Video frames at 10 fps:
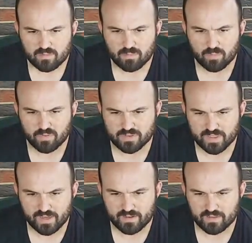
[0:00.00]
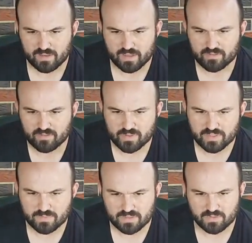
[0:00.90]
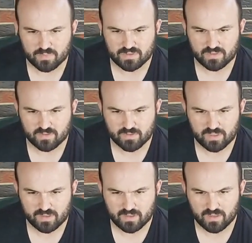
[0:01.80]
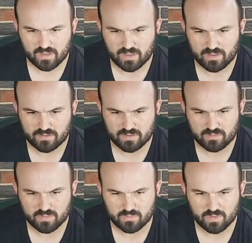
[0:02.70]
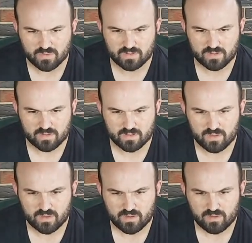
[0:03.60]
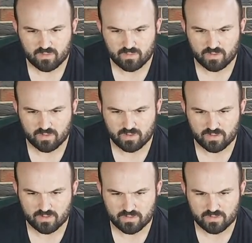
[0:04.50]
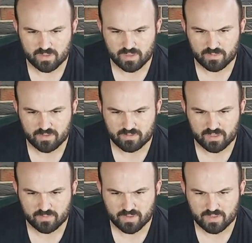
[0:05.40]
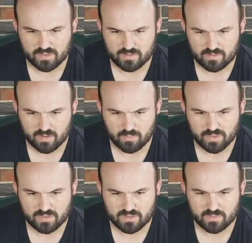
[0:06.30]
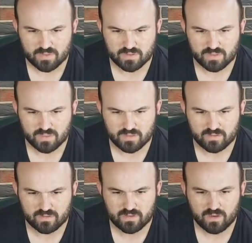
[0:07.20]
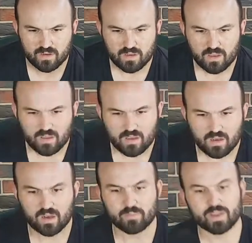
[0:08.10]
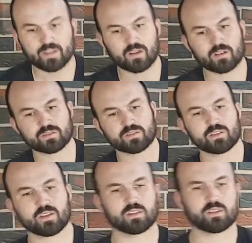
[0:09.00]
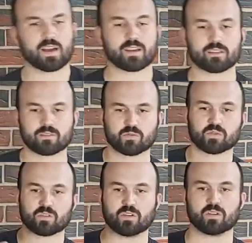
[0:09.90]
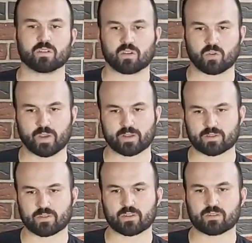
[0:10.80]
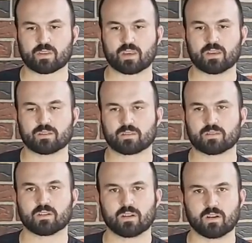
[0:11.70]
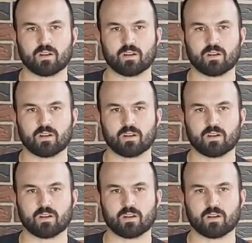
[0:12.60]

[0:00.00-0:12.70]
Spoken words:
brother Scout, I like to replace my suspension squeaking and knocking occasionally, but mostly want to learn to do the job. Any recommendations on complete suspension kits? Man, honestly, I like those the quick struts kits. I